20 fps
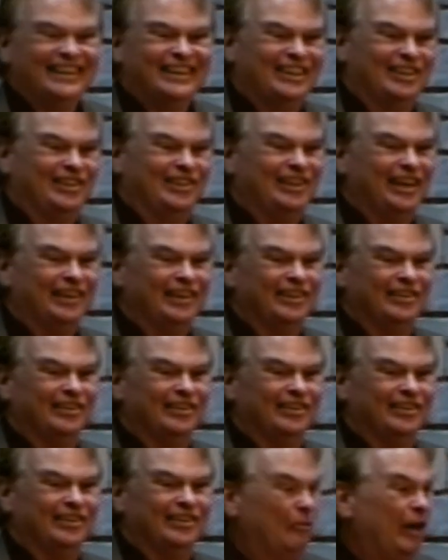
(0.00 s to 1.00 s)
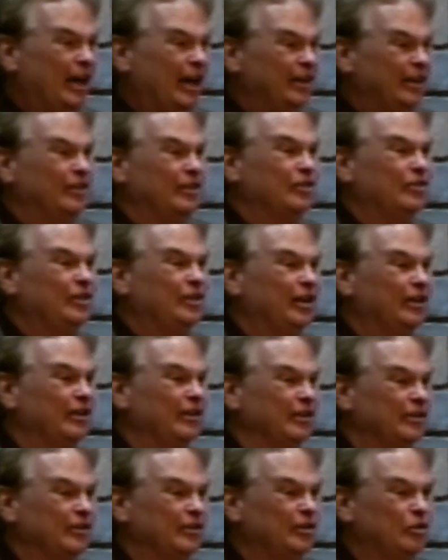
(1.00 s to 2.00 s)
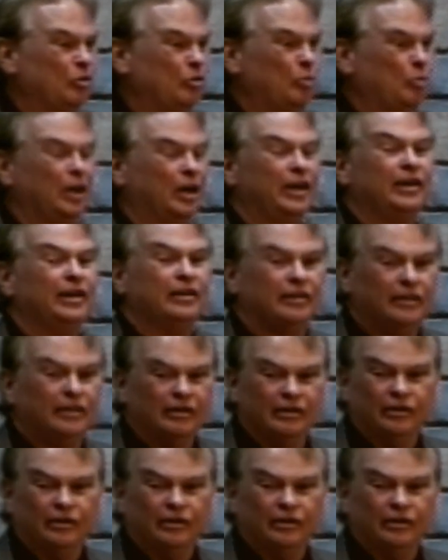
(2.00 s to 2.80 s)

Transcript: She wanted to share this great